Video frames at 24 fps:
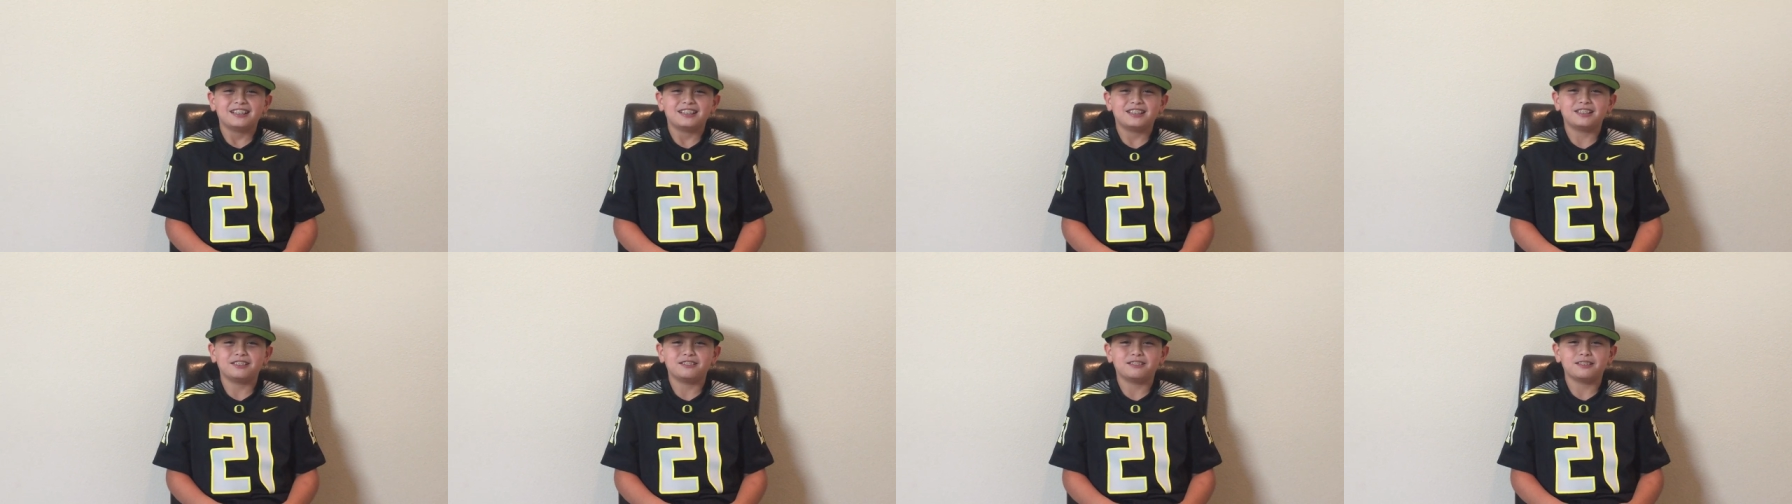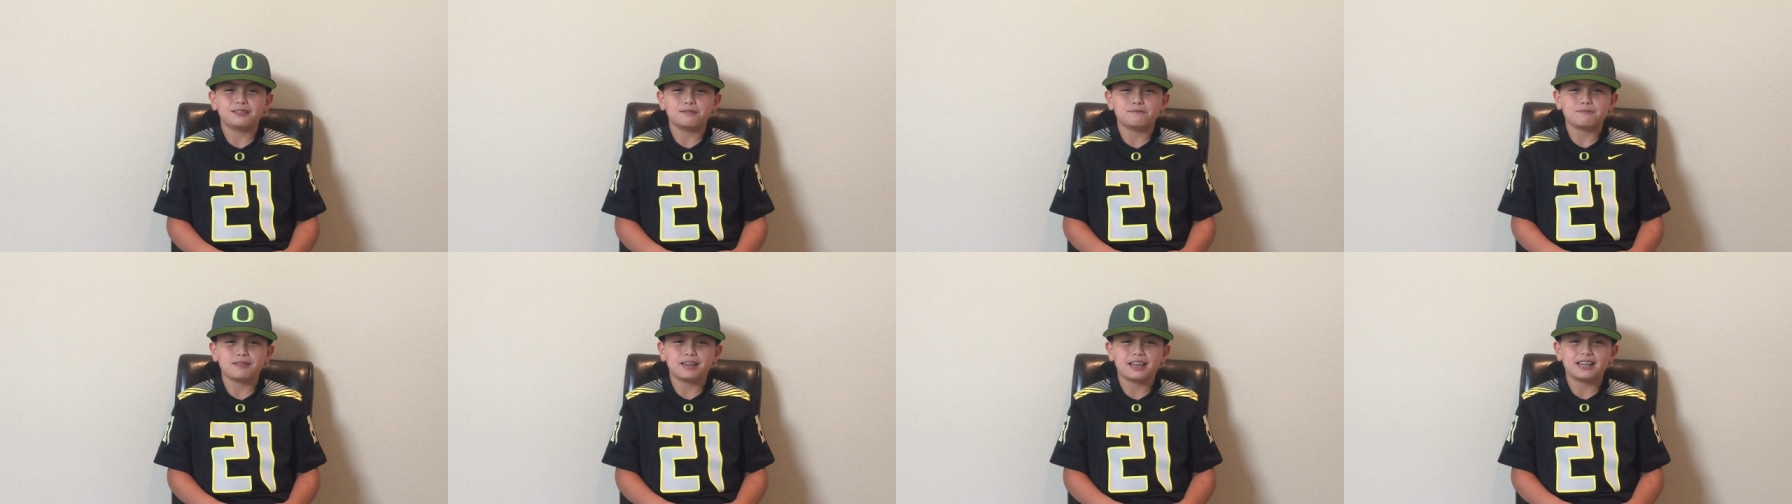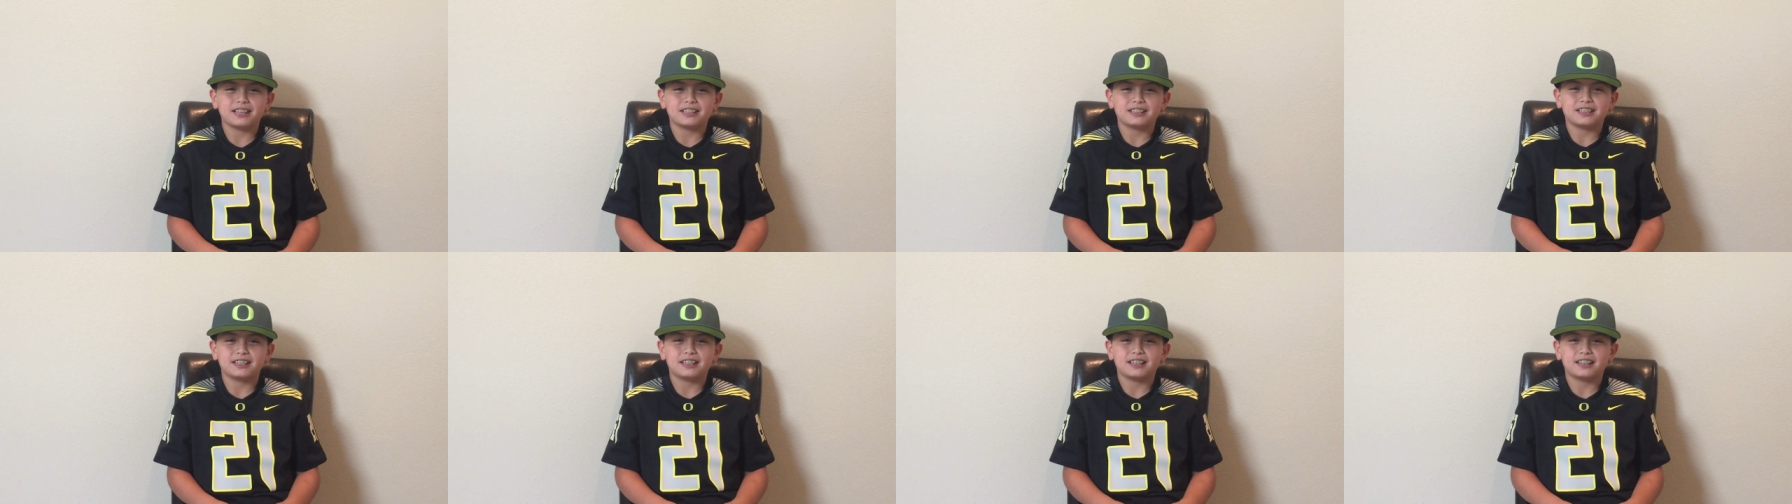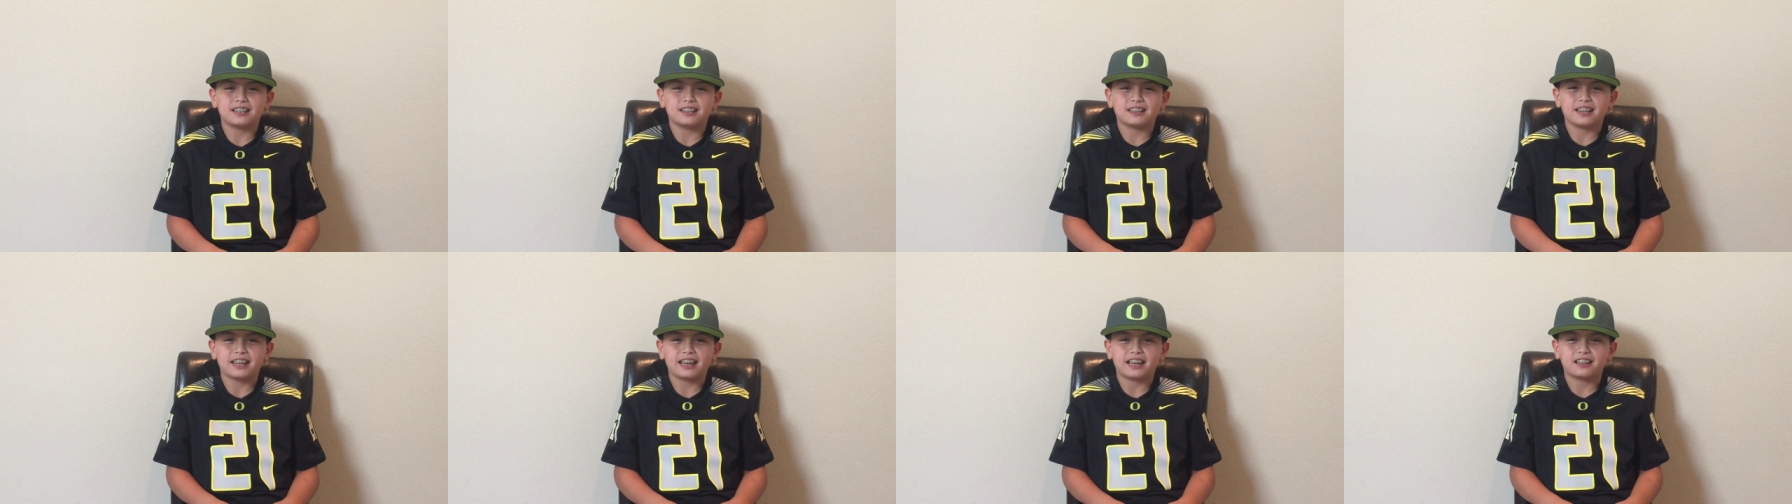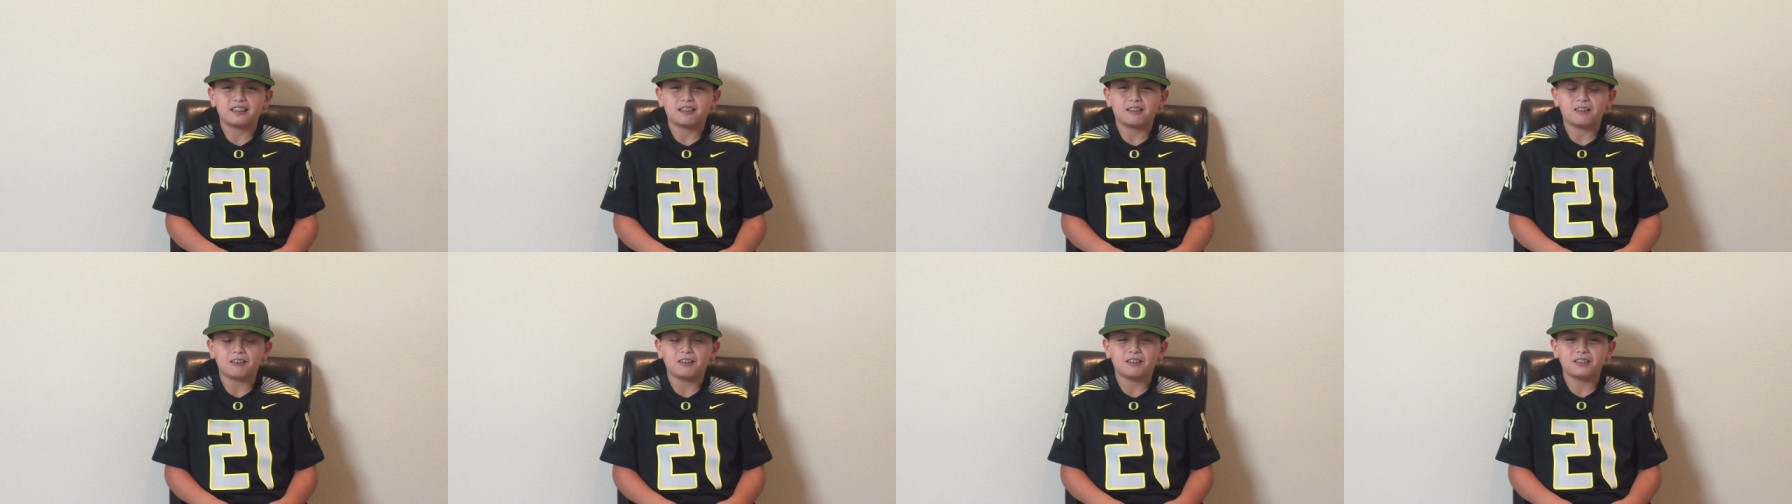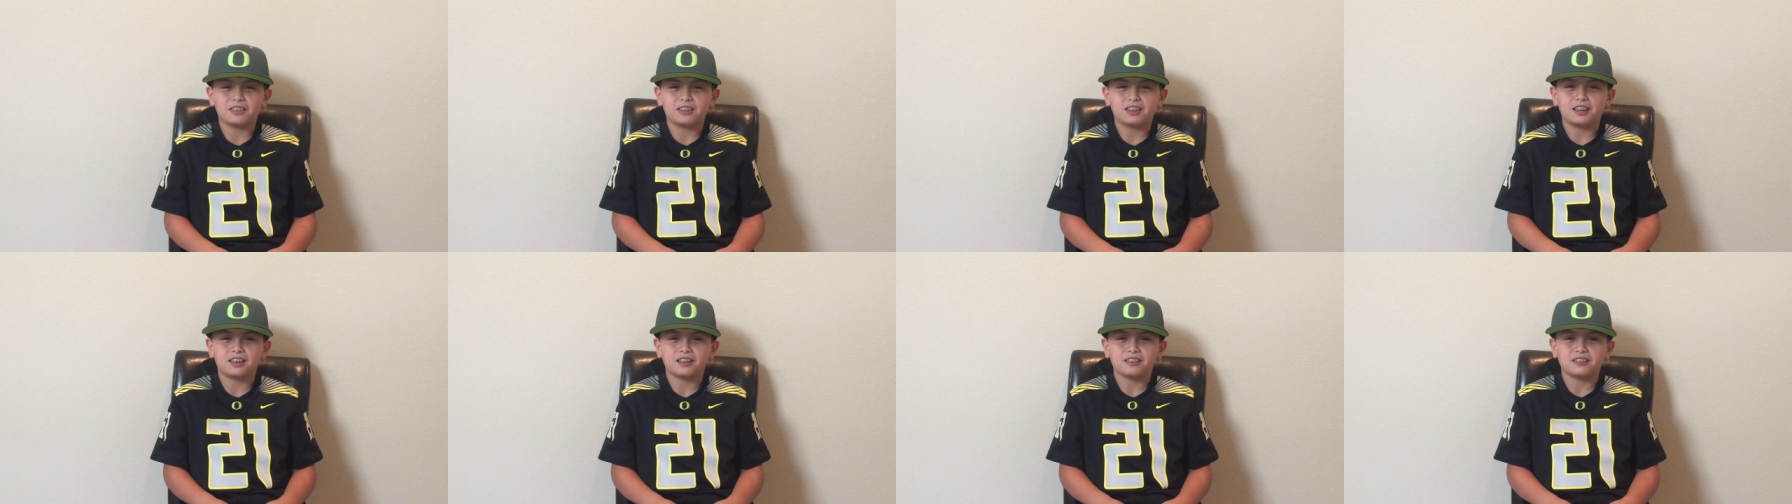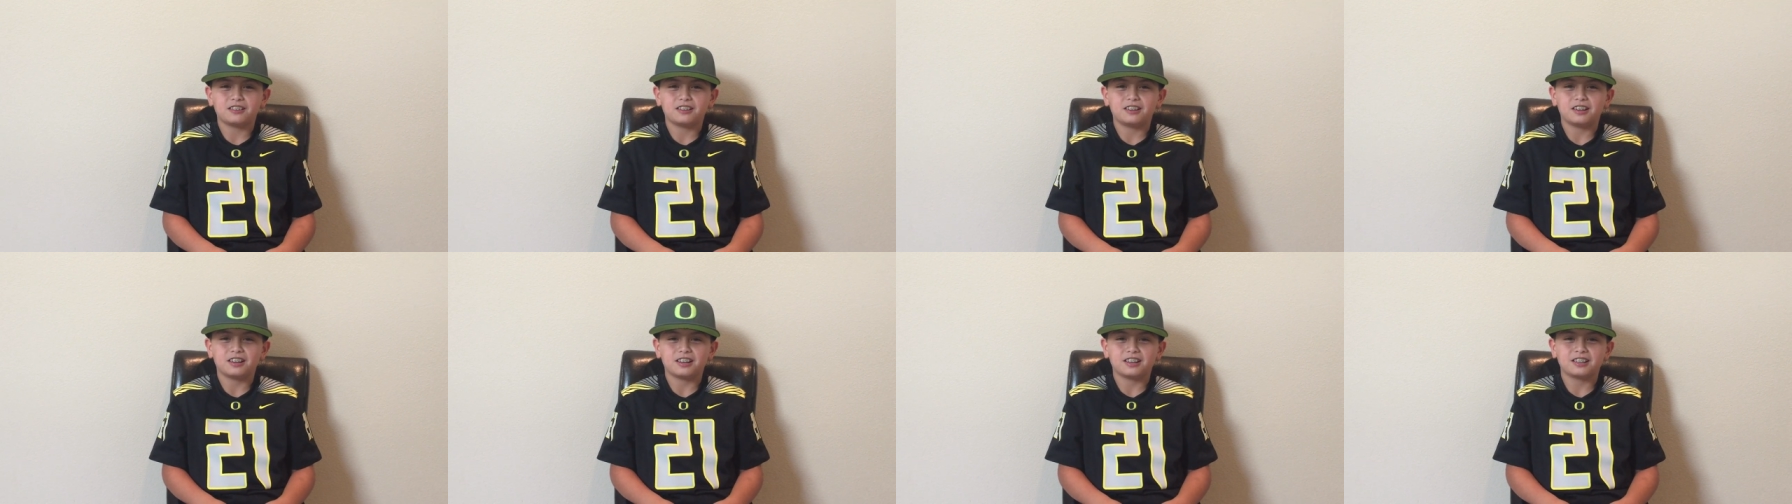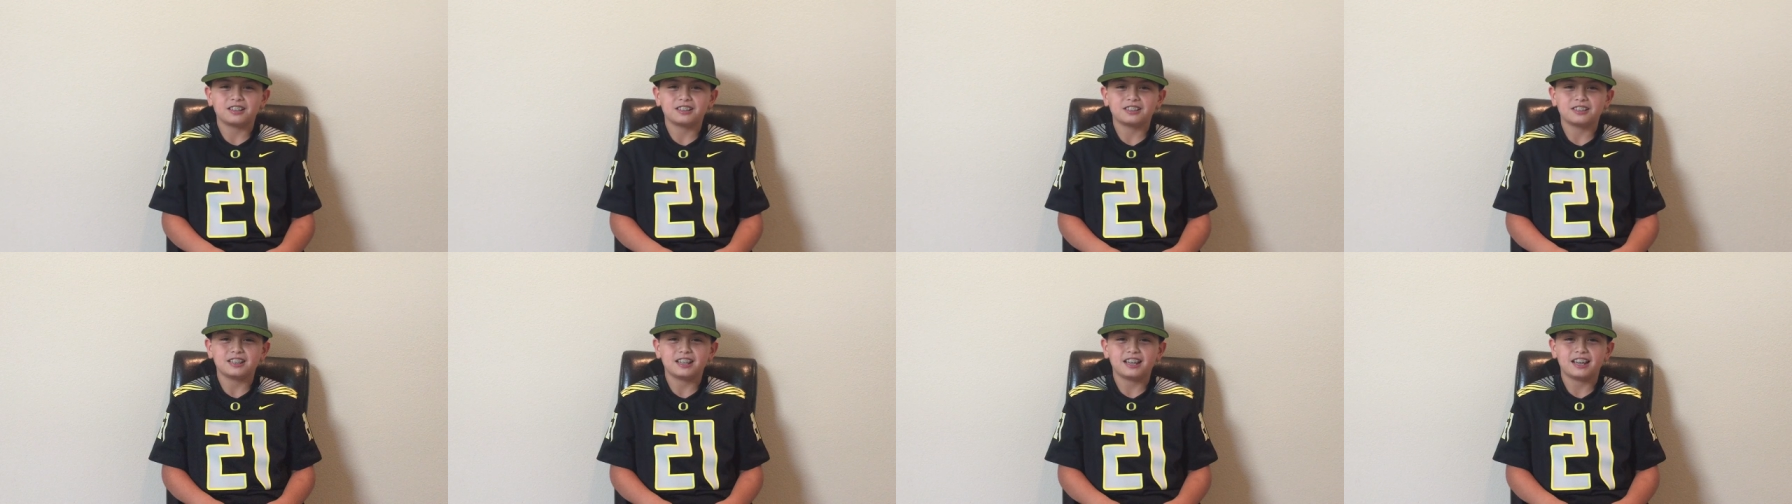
doing amazing like all the other Ducks.